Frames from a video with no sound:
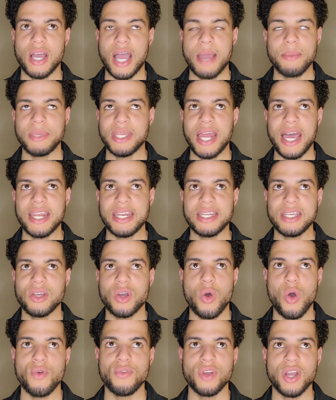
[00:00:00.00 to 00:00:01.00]
i mean i didn't
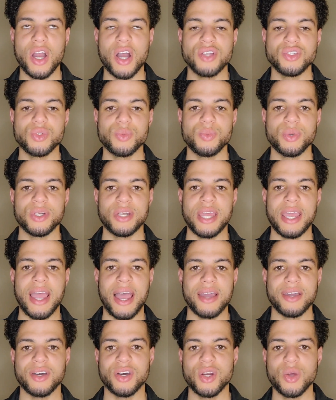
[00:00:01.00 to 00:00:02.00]
go over 100 per day
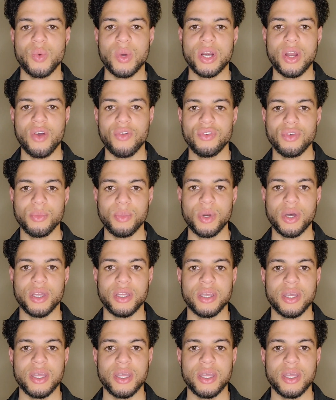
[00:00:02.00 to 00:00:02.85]
i could have went over but